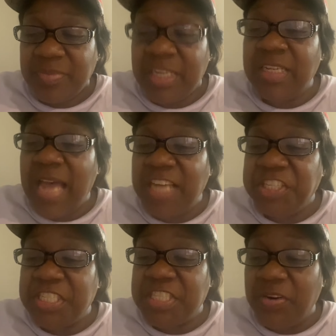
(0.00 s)

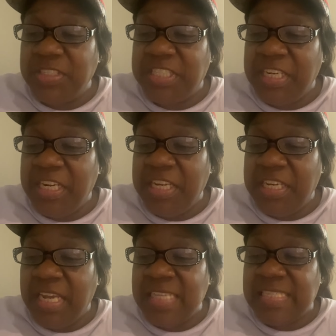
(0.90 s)
Colossians
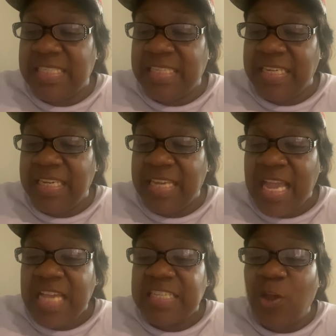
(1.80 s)
13 and 16.
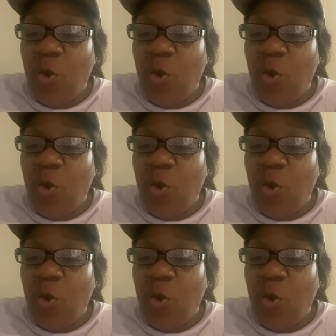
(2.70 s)
So